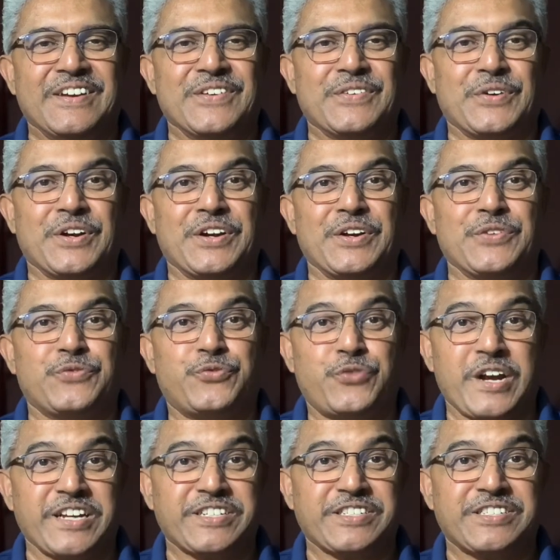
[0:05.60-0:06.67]
for a
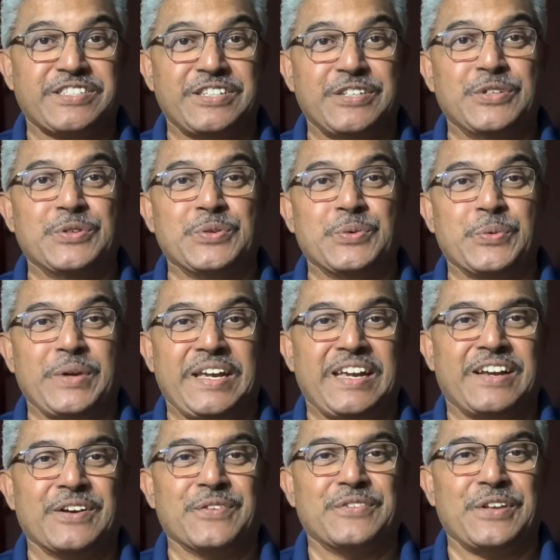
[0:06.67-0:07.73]
fresh new
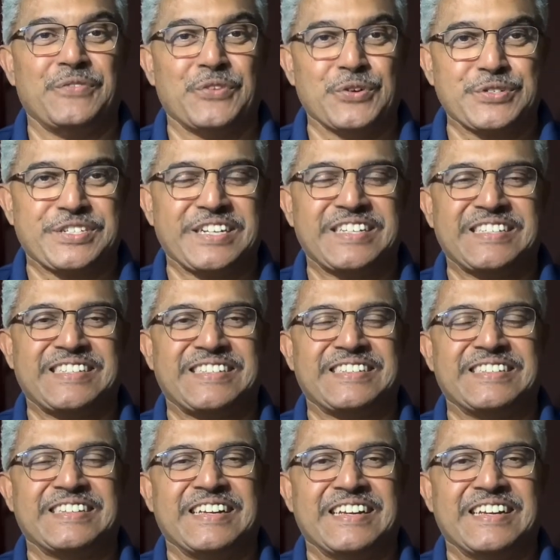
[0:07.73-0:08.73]
week of devotions